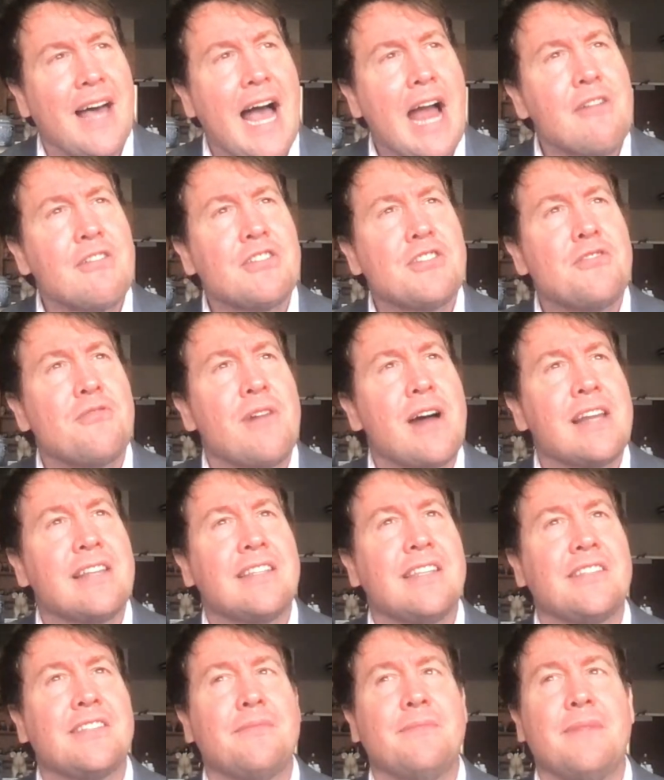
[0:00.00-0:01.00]
Irish
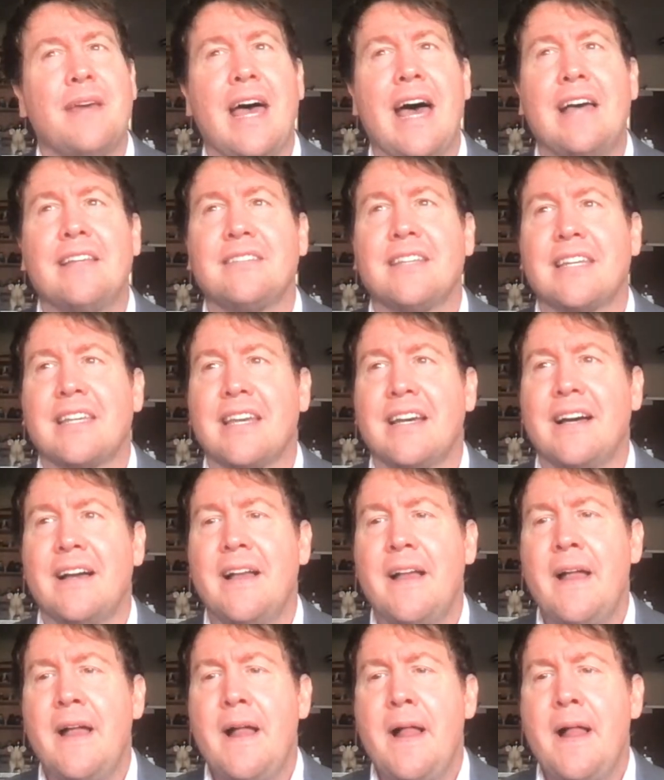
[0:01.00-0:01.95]
neuroticism has like a